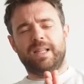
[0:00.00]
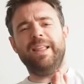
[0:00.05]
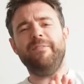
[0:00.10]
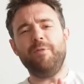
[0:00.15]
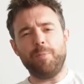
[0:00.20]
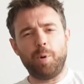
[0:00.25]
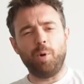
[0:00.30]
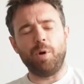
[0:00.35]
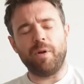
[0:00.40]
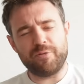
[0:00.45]

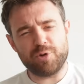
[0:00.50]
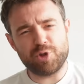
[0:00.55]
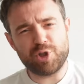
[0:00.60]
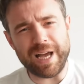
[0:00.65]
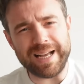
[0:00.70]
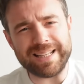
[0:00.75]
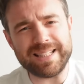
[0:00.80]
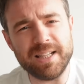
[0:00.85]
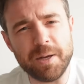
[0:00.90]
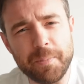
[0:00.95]
Liverpool have
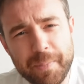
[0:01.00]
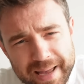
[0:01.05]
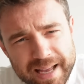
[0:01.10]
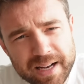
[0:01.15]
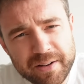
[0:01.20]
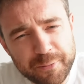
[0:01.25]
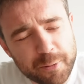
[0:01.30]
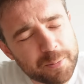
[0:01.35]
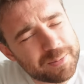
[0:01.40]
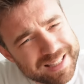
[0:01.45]
rejected a
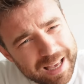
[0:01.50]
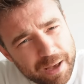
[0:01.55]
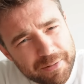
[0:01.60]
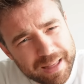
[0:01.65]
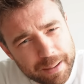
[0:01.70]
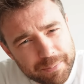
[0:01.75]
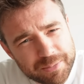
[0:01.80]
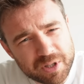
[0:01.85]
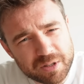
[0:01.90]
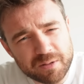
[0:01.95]
bid from
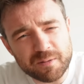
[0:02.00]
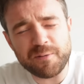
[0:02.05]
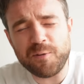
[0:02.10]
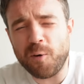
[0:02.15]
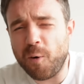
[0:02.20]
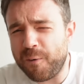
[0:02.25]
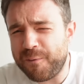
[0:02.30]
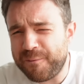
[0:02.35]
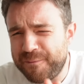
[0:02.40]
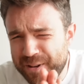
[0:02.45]
Southampton
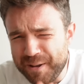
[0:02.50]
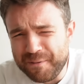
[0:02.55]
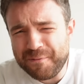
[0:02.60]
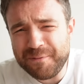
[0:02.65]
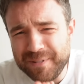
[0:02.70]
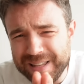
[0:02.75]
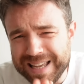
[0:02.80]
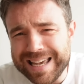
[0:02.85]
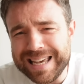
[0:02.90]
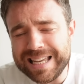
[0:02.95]
for
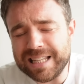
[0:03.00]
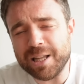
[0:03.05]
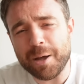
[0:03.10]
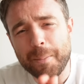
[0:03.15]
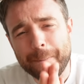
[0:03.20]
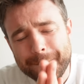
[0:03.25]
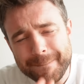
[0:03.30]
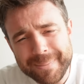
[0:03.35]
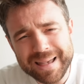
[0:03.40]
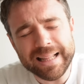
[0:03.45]

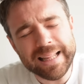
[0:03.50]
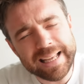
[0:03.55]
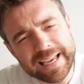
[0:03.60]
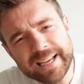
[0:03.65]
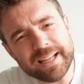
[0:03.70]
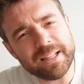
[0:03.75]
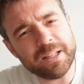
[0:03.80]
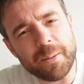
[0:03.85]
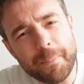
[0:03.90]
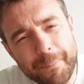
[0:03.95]
£15
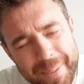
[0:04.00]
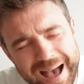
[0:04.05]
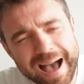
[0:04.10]
million,